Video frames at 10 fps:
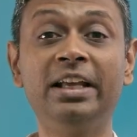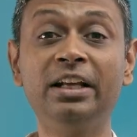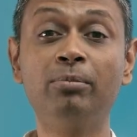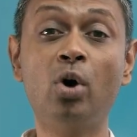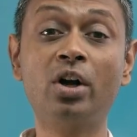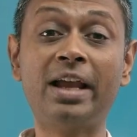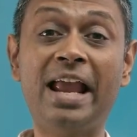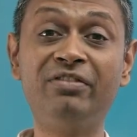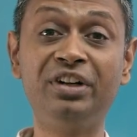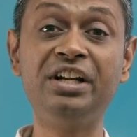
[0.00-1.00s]
Taking a mock
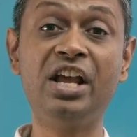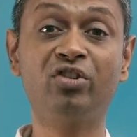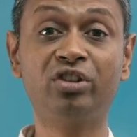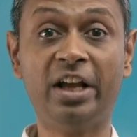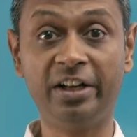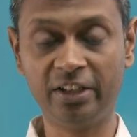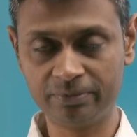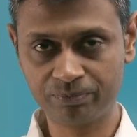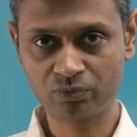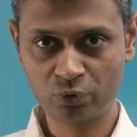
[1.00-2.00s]
every day is tiring.
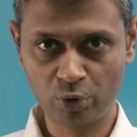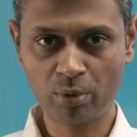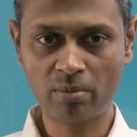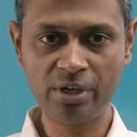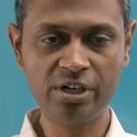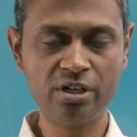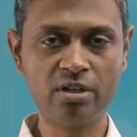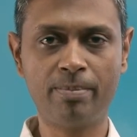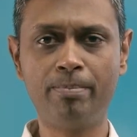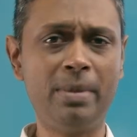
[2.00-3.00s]
You probably,
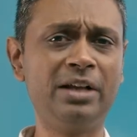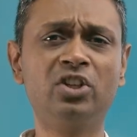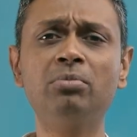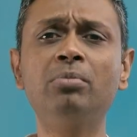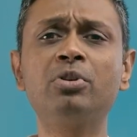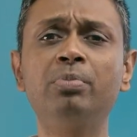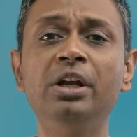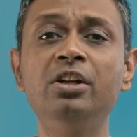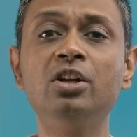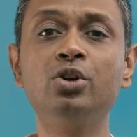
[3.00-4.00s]
the maximum
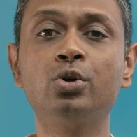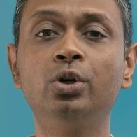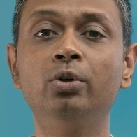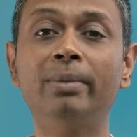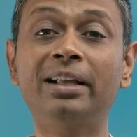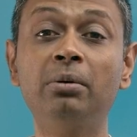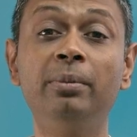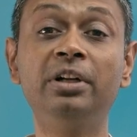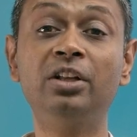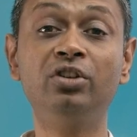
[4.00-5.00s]
speed you should do,
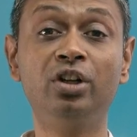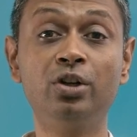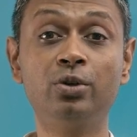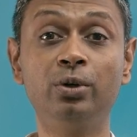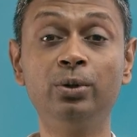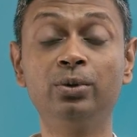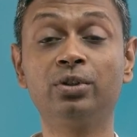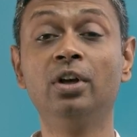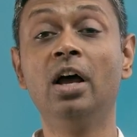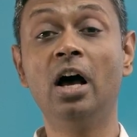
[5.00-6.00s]
maximum intensity you should do is
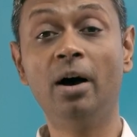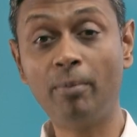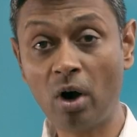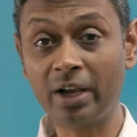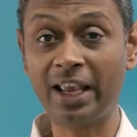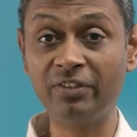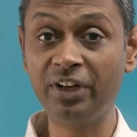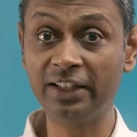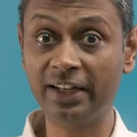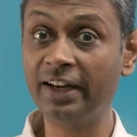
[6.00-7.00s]
a mock
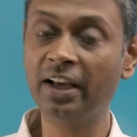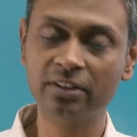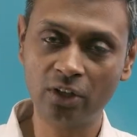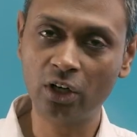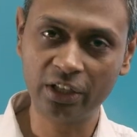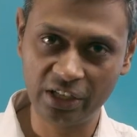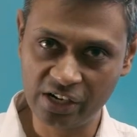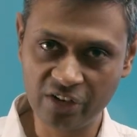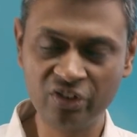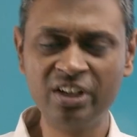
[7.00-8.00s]
every other day, alternate
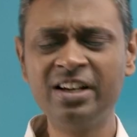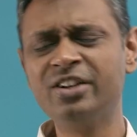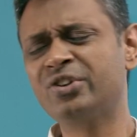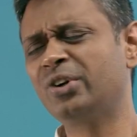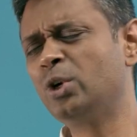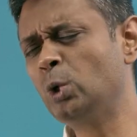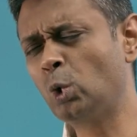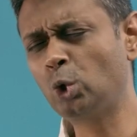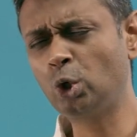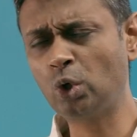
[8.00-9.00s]
days. You should
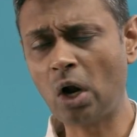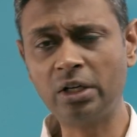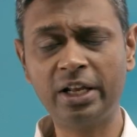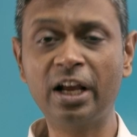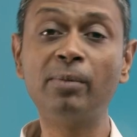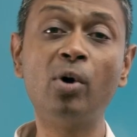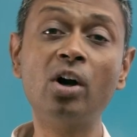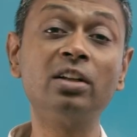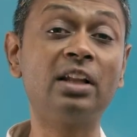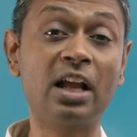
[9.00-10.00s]
look to not take a
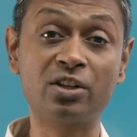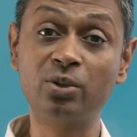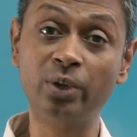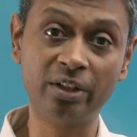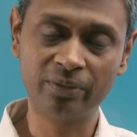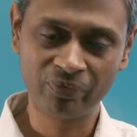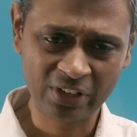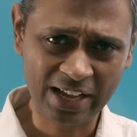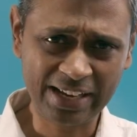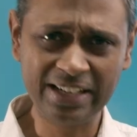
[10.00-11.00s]
mock in the last 2 days.
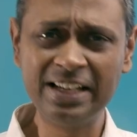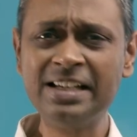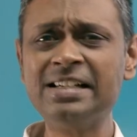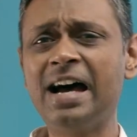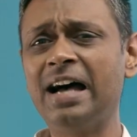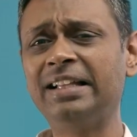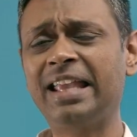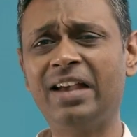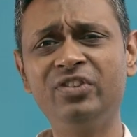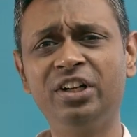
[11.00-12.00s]
Again, the
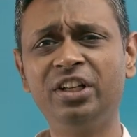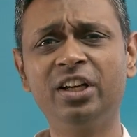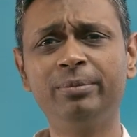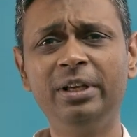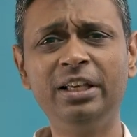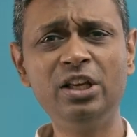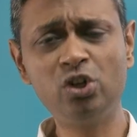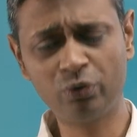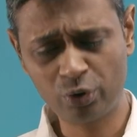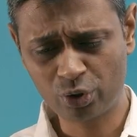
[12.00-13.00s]
caveat here being
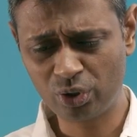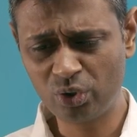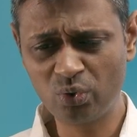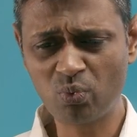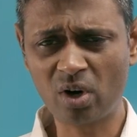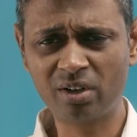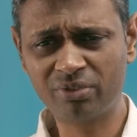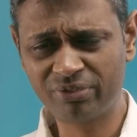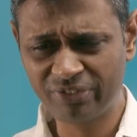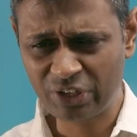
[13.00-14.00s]
each of you should do what
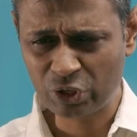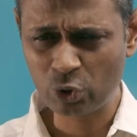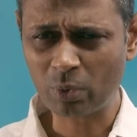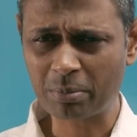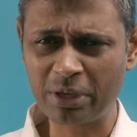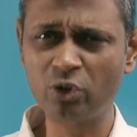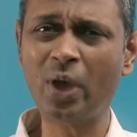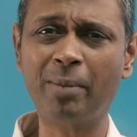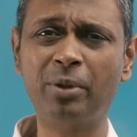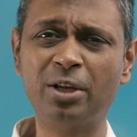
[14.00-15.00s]
fits you, what makes you
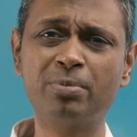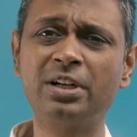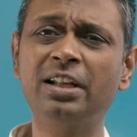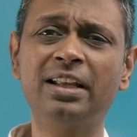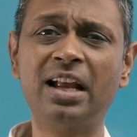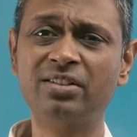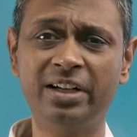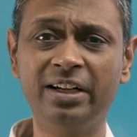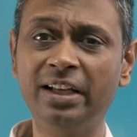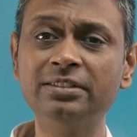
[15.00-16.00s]
happy, especially in the last
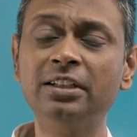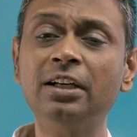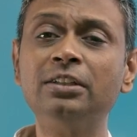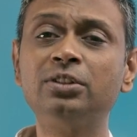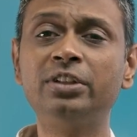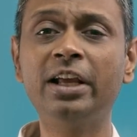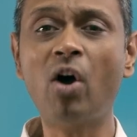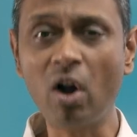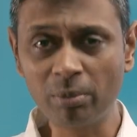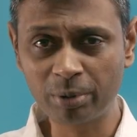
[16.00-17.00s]
10 days. So
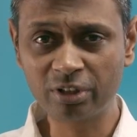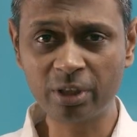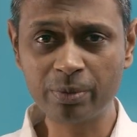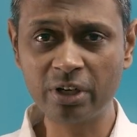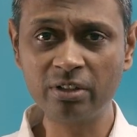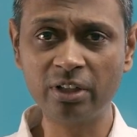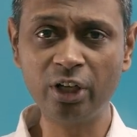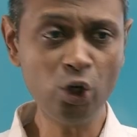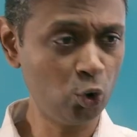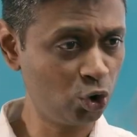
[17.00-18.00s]
take all prescriptions and
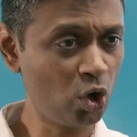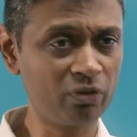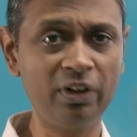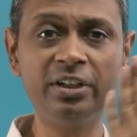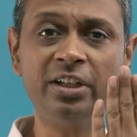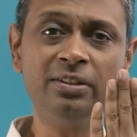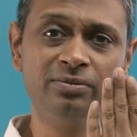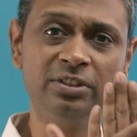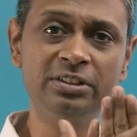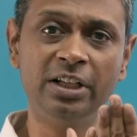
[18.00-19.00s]
then use your
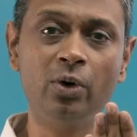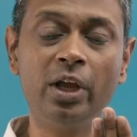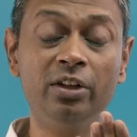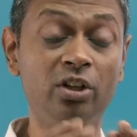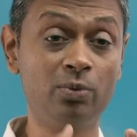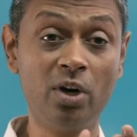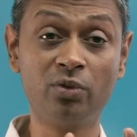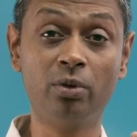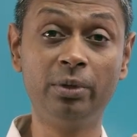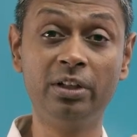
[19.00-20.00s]
filter and say, okay, this
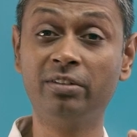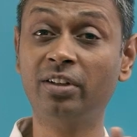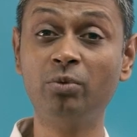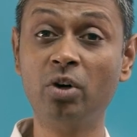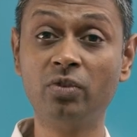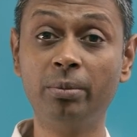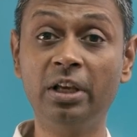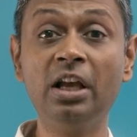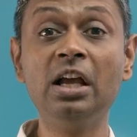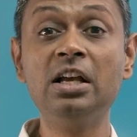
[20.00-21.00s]
works for me, this doesn't work for
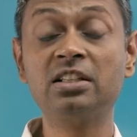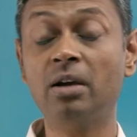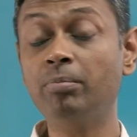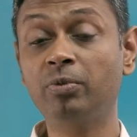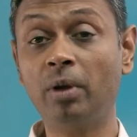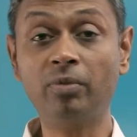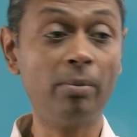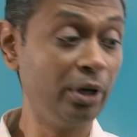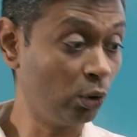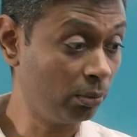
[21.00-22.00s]
me.
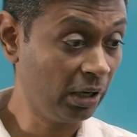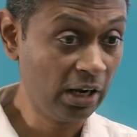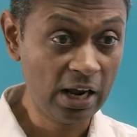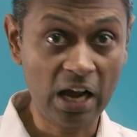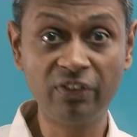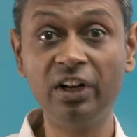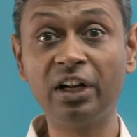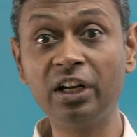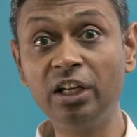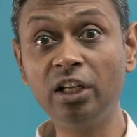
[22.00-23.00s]
Somebody told me, I feel
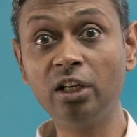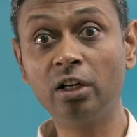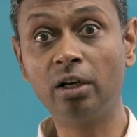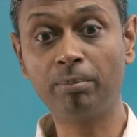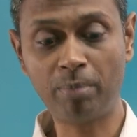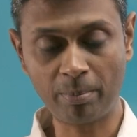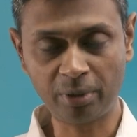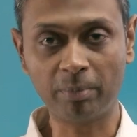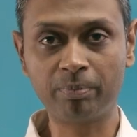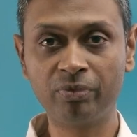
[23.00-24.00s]
really
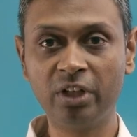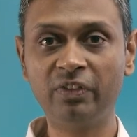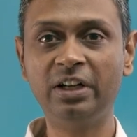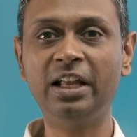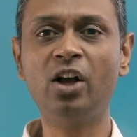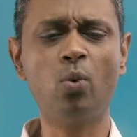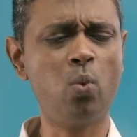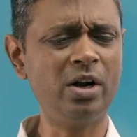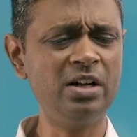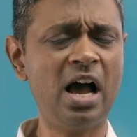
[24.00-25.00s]
pumped up if I take
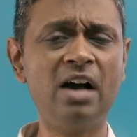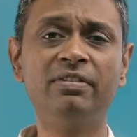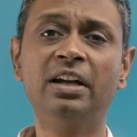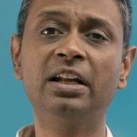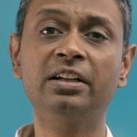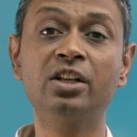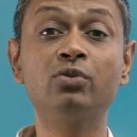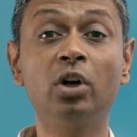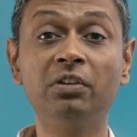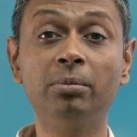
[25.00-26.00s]
one half an hour test,
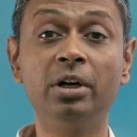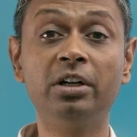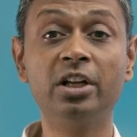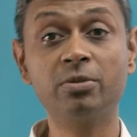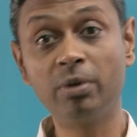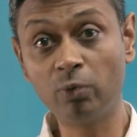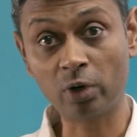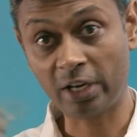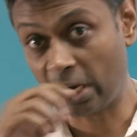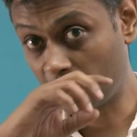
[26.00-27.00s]
45 minute test
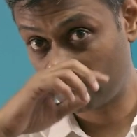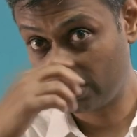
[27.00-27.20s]
before CAT.